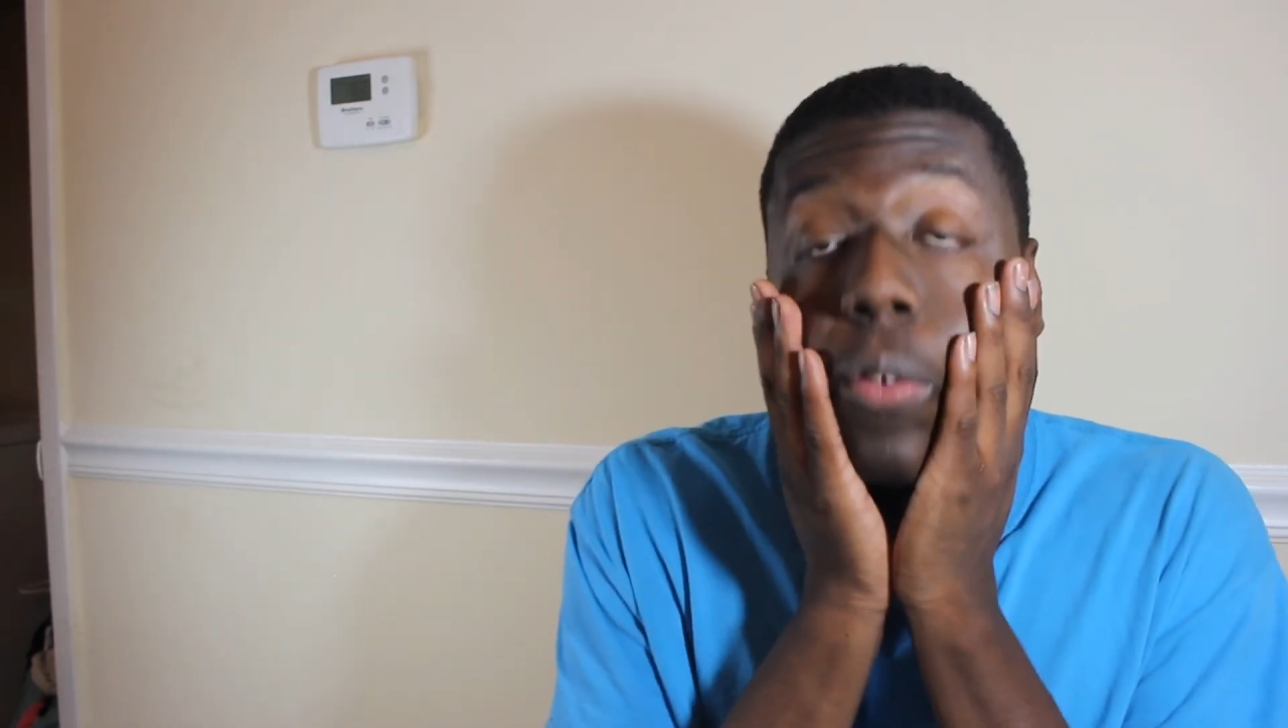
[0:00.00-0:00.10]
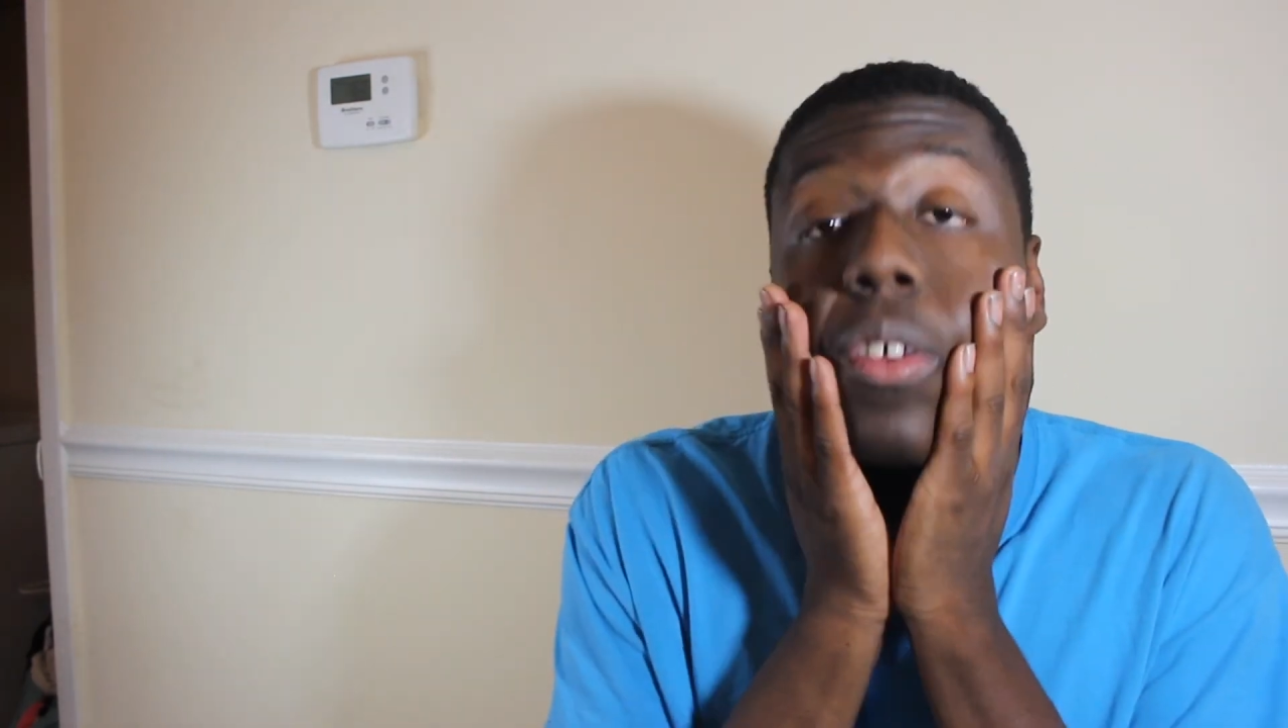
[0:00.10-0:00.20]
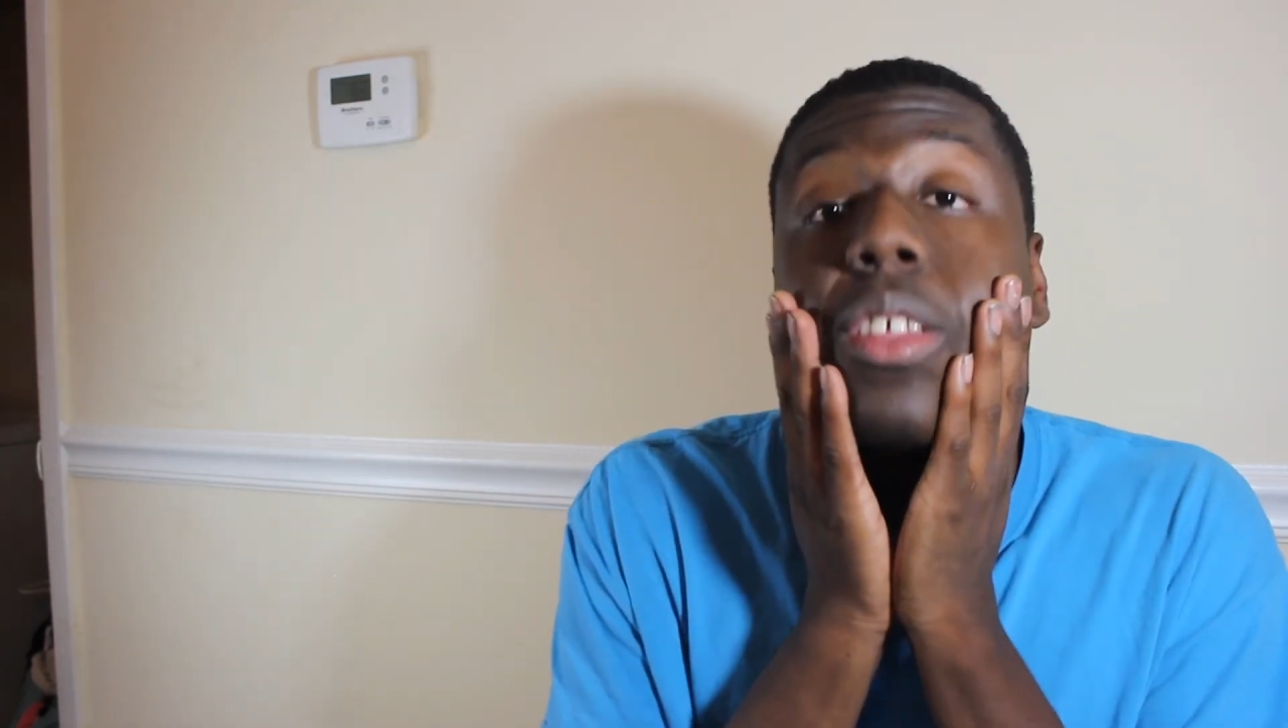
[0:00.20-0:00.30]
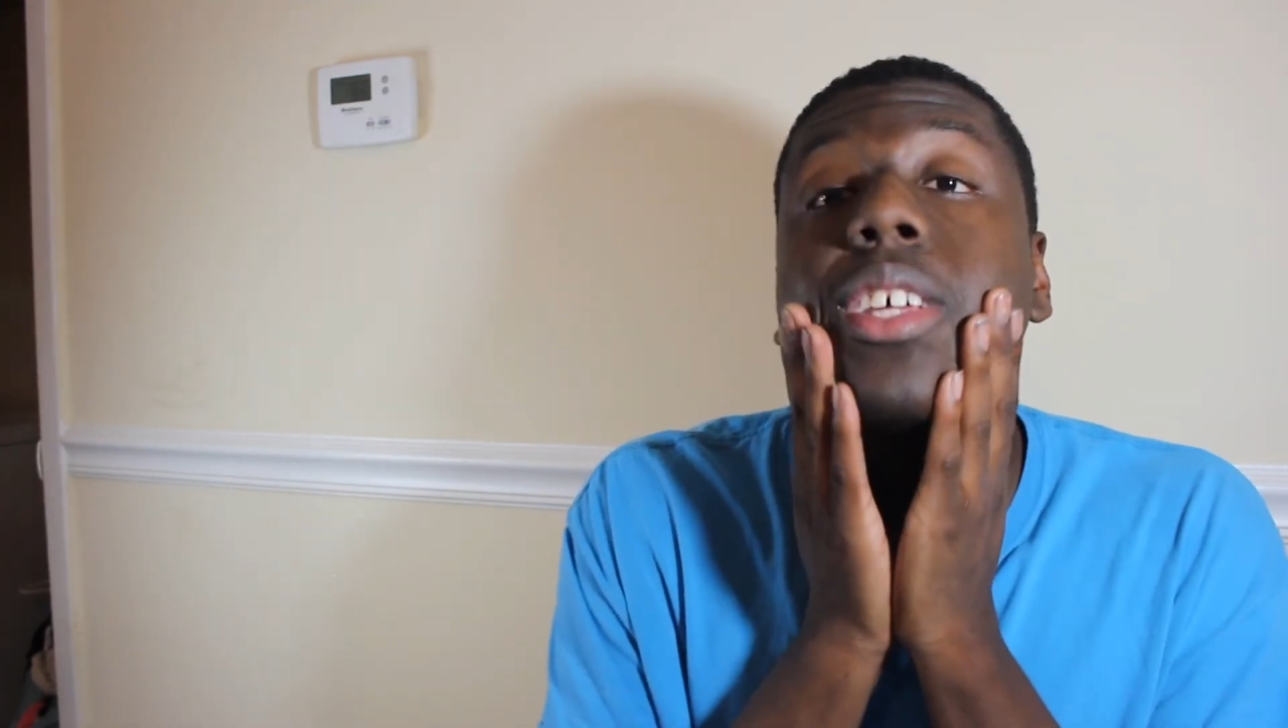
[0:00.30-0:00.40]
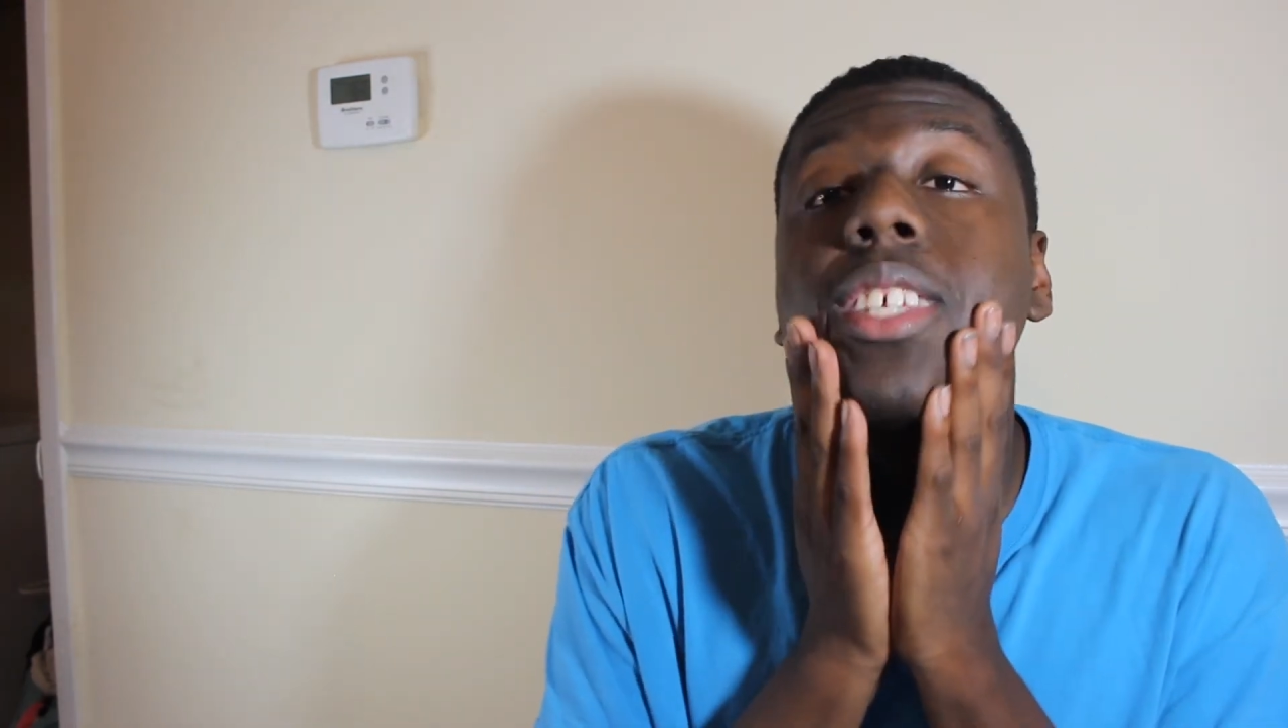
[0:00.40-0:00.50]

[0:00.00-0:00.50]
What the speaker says: for the